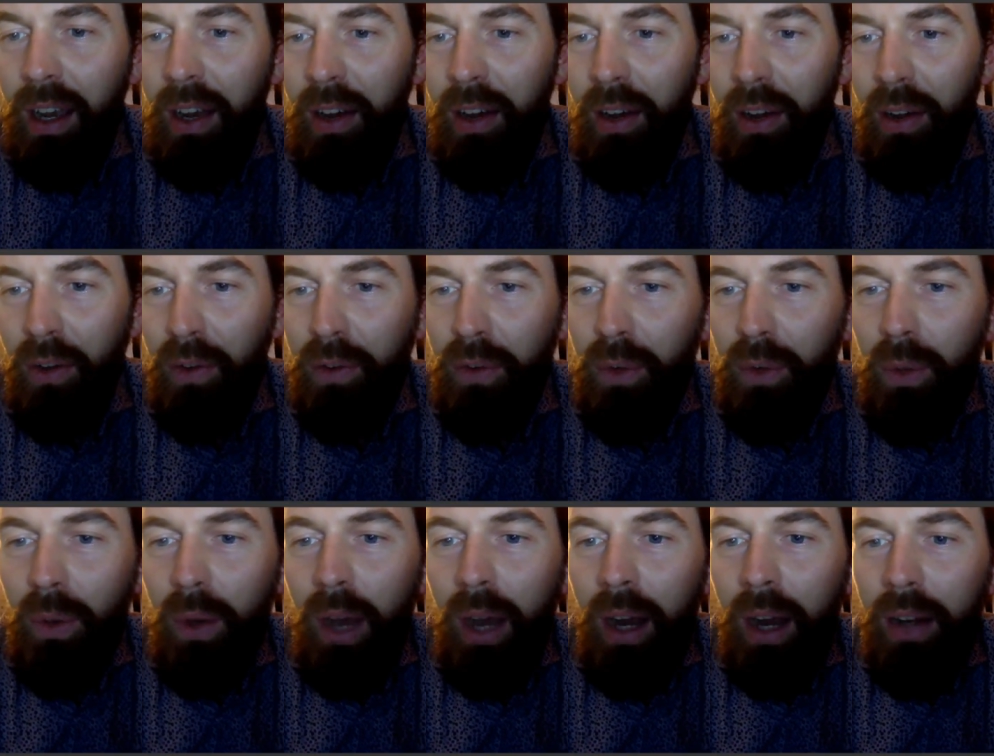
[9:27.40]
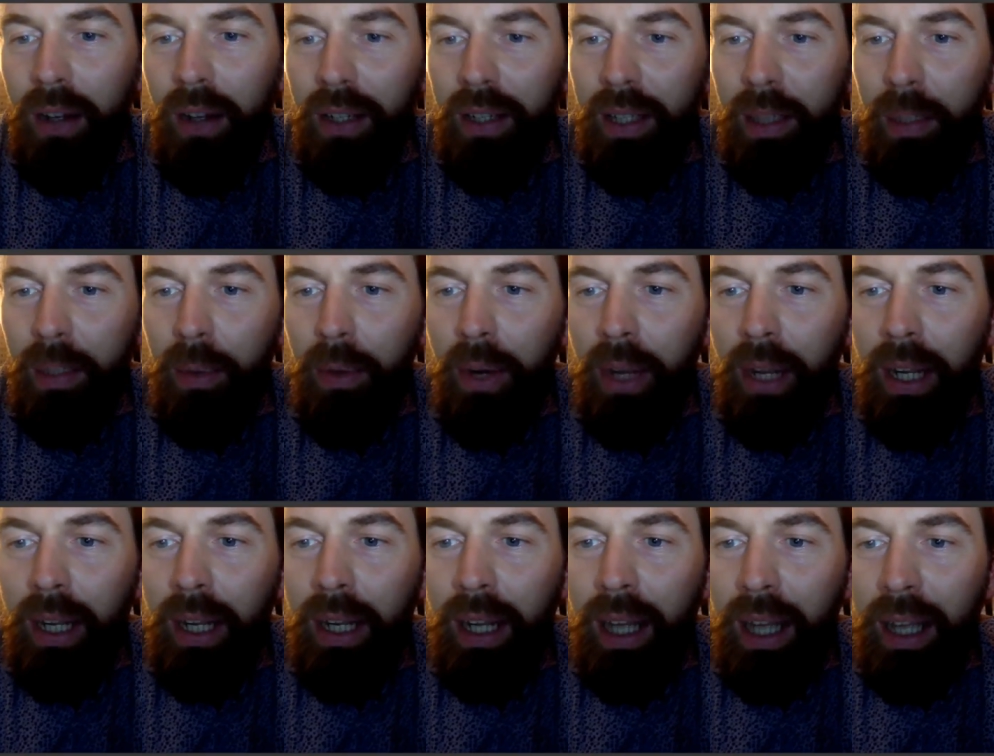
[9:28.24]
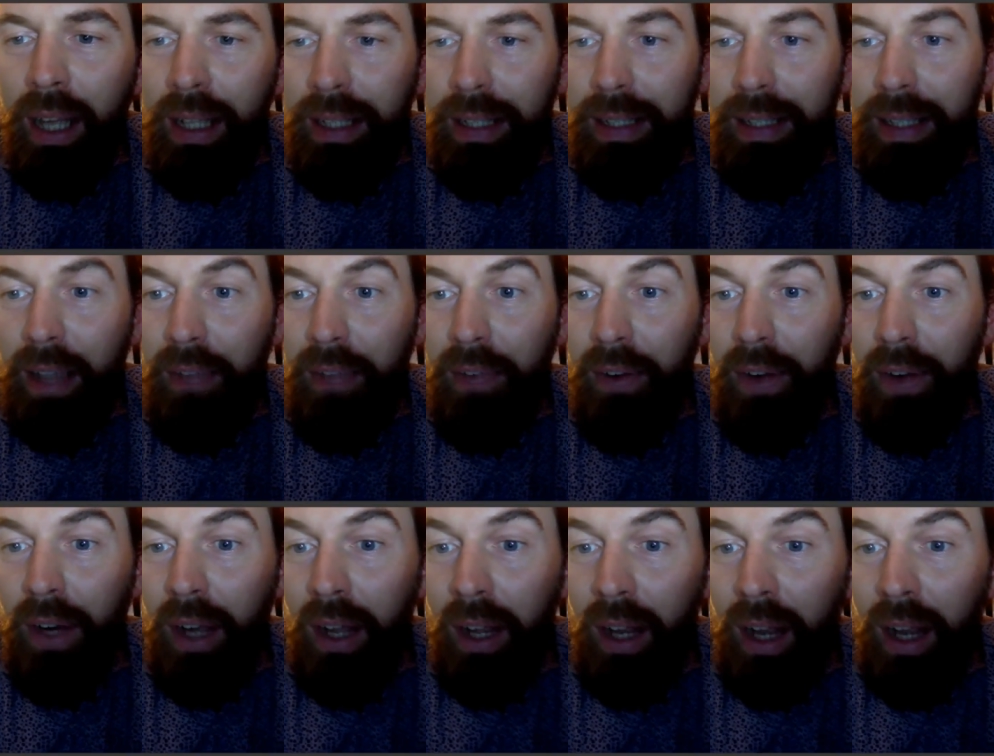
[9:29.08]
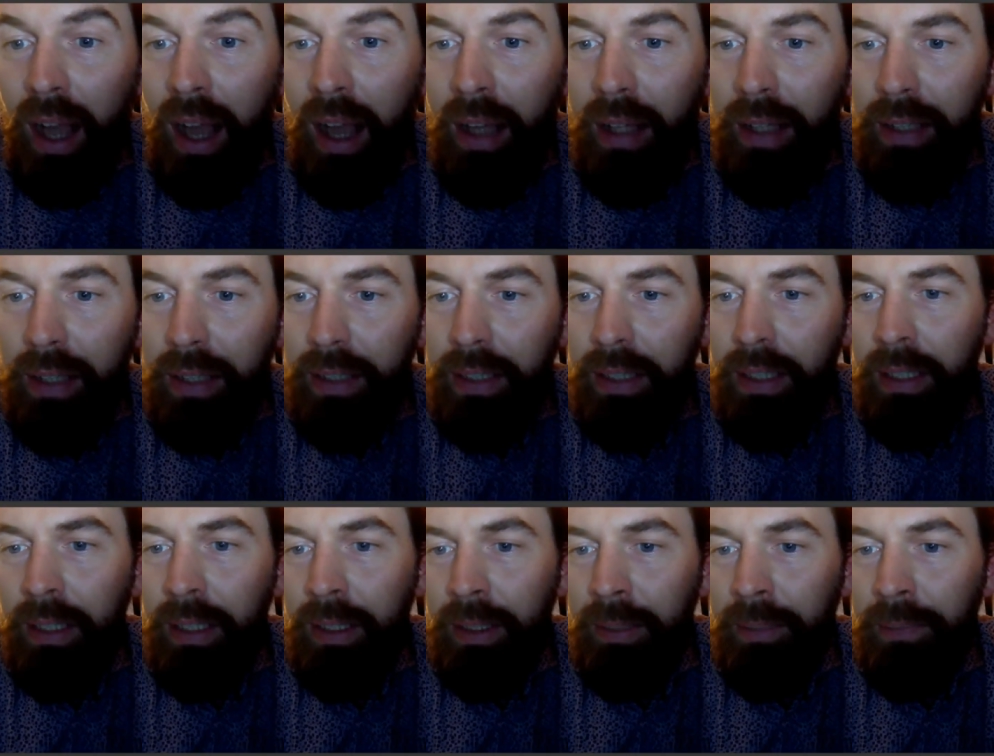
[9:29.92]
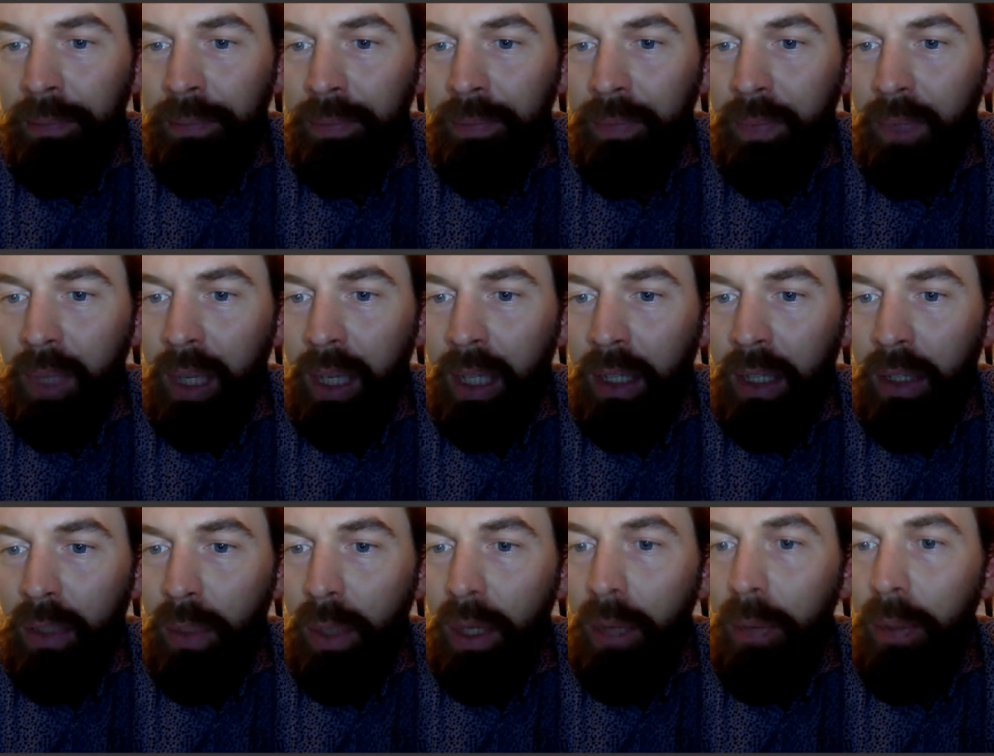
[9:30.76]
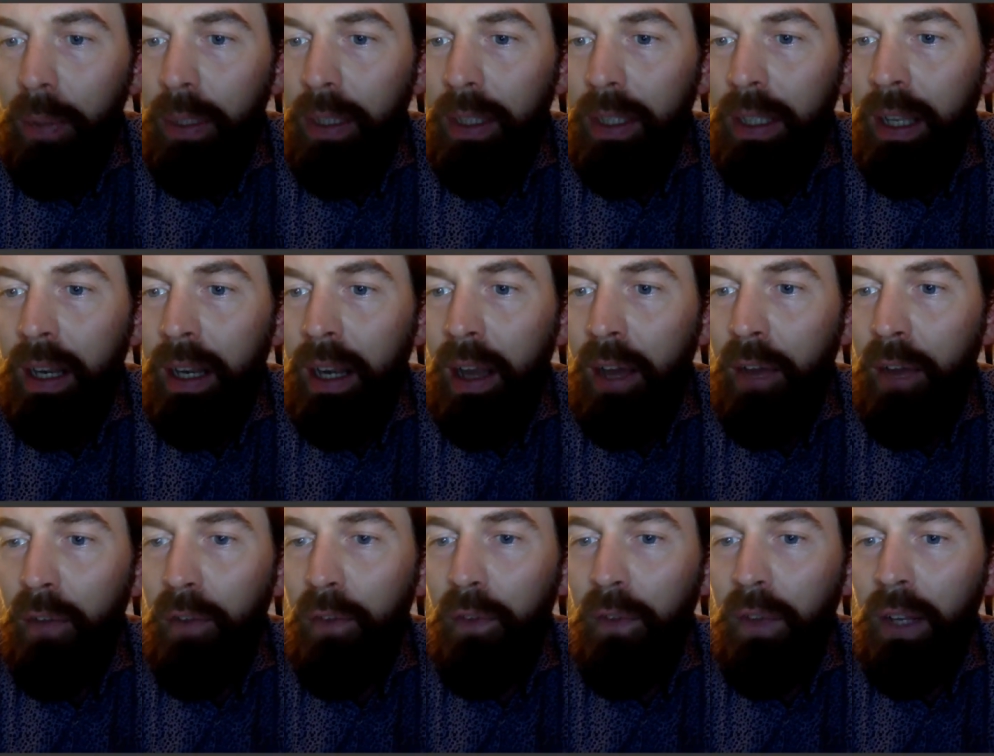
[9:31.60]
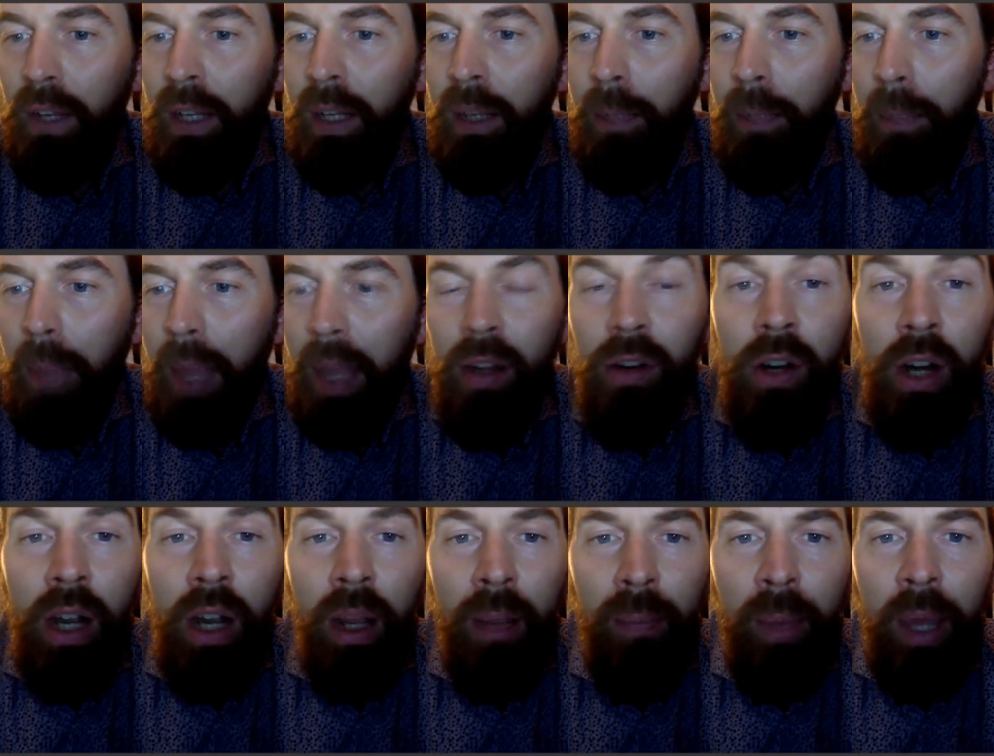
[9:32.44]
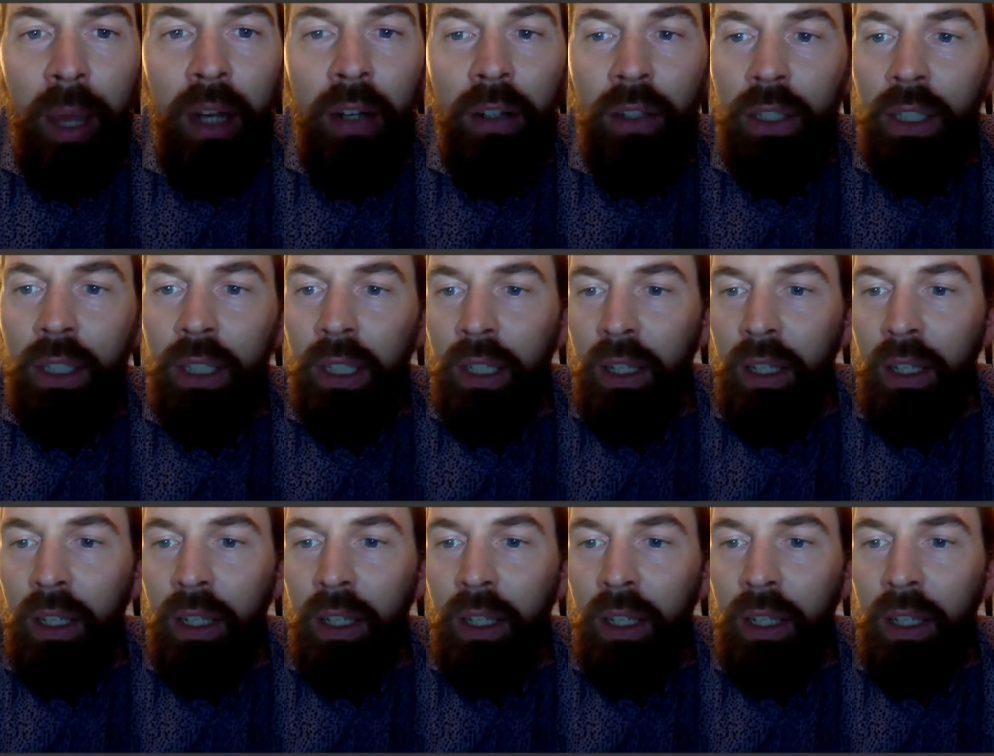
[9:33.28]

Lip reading: of you are separated and suffer a lot, and 20% are feeling better and better.